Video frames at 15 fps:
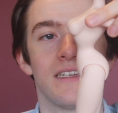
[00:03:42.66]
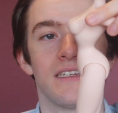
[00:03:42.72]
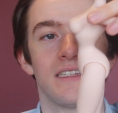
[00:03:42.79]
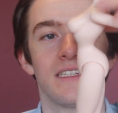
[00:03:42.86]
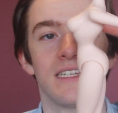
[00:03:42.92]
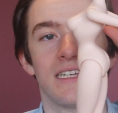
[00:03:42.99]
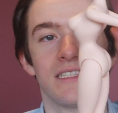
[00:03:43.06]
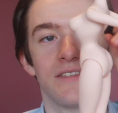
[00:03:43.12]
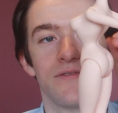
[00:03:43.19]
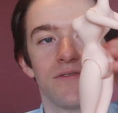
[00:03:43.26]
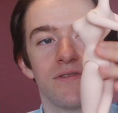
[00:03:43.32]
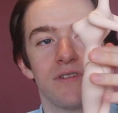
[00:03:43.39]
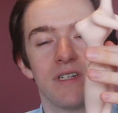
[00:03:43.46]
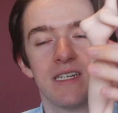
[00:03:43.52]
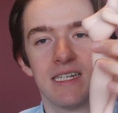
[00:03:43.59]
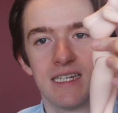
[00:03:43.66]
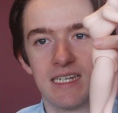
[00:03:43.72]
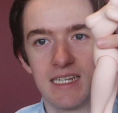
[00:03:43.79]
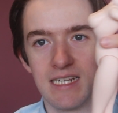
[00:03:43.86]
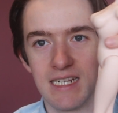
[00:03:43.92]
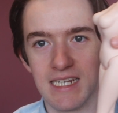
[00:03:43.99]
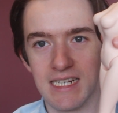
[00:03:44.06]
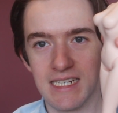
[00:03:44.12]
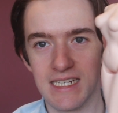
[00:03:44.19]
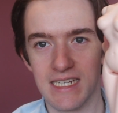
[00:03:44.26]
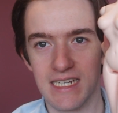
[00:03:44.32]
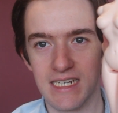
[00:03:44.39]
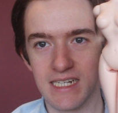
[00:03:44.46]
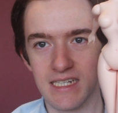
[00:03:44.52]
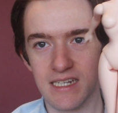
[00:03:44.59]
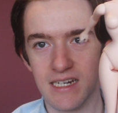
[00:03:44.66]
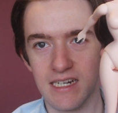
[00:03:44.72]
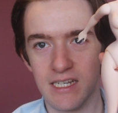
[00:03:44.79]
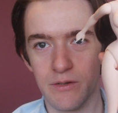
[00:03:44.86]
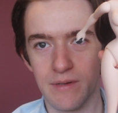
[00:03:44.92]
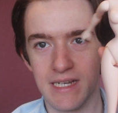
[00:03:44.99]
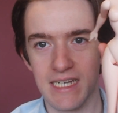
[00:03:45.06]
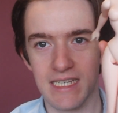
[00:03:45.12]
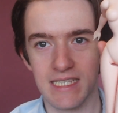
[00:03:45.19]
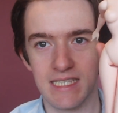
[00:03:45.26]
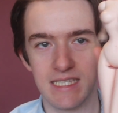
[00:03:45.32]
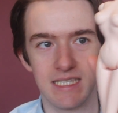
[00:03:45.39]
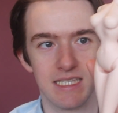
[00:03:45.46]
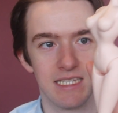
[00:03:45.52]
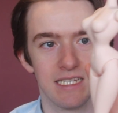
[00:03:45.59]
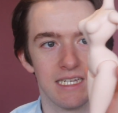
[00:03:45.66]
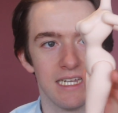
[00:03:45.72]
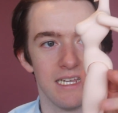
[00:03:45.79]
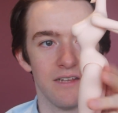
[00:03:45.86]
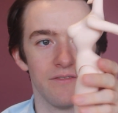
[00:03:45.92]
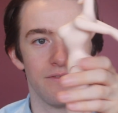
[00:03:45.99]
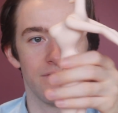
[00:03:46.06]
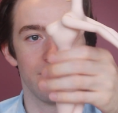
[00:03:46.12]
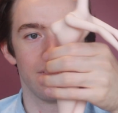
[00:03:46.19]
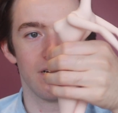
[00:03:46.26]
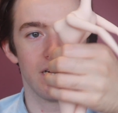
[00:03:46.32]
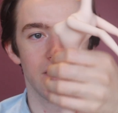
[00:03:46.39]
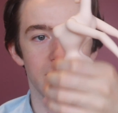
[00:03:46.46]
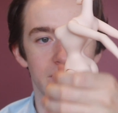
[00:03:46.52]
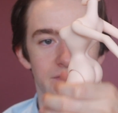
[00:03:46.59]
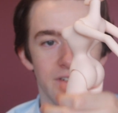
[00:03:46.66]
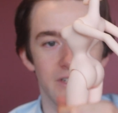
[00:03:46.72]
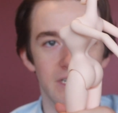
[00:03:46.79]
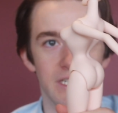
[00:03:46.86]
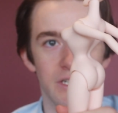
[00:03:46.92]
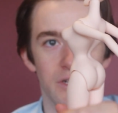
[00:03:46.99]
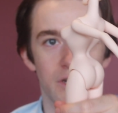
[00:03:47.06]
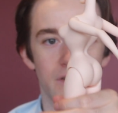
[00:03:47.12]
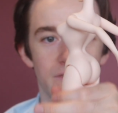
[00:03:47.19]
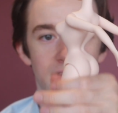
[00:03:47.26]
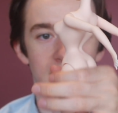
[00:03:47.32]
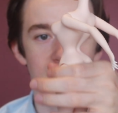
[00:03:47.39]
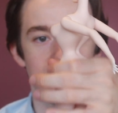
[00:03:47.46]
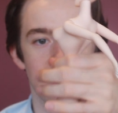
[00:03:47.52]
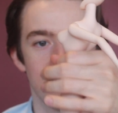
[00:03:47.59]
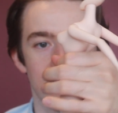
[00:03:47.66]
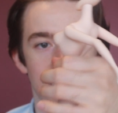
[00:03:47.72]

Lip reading: She has a really teeny tiny waist and a very, very curvy